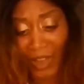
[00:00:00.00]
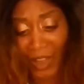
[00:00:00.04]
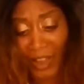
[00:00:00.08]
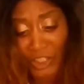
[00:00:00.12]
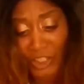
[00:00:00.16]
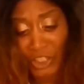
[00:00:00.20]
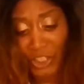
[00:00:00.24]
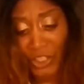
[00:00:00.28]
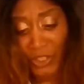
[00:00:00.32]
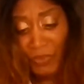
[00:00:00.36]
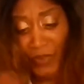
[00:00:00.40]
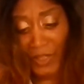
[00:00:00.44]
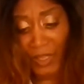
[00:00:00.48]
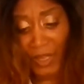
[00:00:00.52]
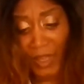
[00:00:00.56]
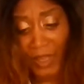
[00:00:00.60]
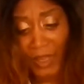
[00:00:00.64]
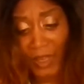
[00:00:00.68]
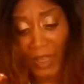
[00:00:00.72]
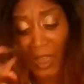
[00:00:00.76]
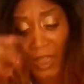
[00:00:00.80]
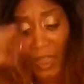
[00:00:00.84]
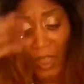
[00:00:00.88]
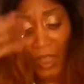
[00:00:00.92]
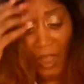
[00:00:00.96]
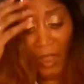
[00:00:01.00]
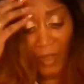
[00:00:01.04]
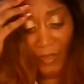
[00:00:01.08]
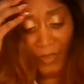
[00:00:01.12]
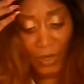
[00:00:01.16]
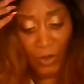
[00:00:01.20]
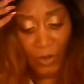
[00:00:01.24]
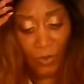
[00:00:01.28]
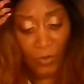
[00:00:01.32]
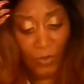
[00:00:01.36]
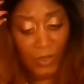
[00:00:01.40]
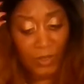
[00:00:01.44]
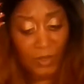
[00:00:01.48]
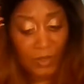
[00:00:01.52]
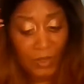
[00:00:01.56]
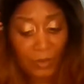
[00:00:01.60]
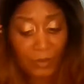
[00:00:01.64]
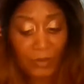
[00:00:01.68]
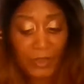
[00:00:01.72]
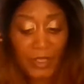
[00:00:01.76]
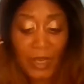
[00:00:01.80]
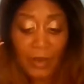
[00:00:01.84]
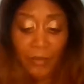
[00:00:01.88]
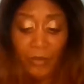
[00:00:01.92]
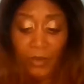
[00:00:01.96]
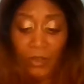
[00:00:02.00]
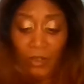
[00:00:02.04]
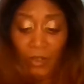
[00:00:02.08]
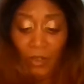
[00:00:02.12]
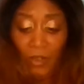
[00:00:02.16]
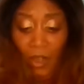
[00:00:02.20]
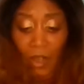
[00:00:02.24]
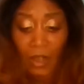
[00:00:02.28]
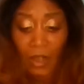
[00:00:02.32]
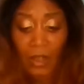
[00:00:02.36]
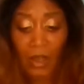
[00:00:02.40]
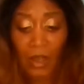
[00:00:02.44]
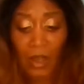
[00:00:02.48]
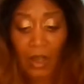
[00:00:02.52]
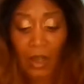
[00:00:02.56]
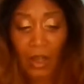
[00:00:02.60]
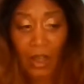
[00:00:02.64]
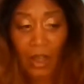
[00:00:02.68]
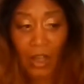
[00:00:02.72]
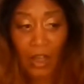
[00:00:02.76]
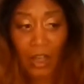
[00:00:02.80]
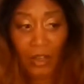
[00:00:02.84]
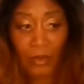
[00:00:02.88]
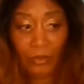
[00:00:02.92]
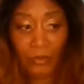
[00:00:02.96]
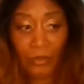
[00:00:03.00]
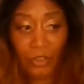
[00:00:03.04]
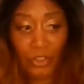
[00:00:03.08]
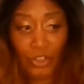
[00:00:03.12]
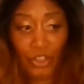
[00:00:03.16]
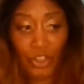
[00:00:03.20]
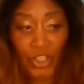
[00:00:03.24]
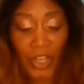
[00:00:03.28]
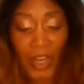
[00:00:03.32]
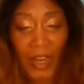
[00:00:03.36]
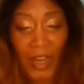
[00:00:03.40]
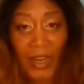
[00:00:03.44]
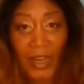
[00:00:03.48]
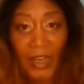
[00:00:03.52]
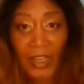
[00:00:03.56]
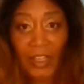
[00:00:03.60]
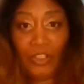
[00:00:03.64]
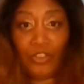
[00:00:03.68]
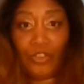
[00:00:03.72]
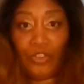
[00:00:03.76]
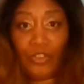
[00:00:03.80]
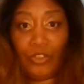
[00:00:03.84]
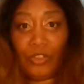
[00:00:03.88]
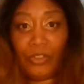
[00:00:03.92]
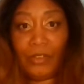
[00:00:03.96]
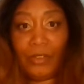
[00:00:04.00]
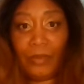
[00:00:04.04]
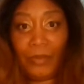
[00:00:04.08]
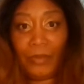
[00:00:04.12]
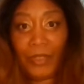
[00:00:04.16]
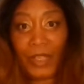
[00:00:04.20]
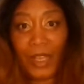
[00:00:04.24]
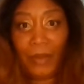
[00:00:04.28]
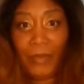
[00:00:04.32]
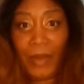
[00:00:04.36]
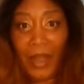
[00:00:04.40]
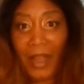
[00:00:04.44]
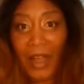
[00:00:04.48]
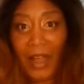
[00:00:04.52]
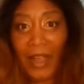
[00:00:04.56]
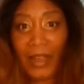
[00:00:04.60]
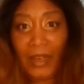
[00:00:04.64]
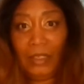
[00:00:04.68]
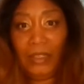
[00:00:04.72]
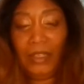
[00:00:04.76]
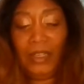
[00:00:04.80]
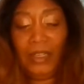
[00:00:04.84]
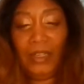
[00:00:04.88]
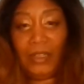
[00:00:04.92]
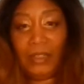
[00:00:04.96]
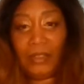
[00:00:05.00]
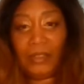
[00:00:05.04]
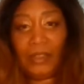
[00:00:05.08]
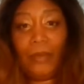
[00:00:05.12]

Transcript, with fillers: I just feel like there was some type of um, change or some type of idea.